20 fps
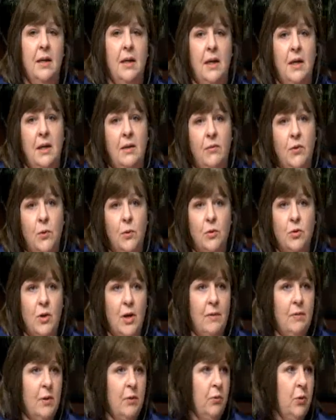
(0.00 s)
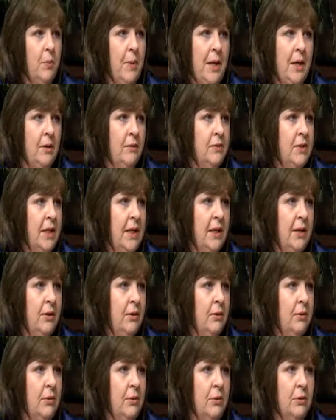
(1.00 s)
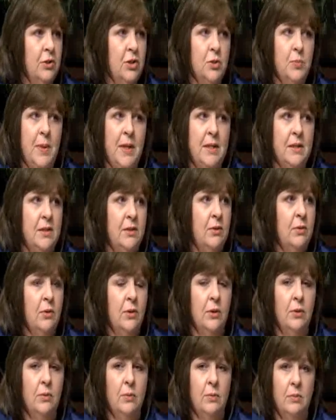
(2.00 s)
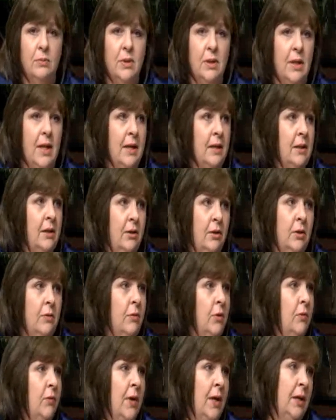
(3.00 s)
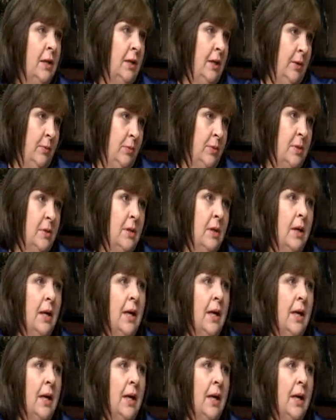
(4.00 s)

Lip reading: and if you were traveling from out of town or just passing through, the likelihood of you finding it was not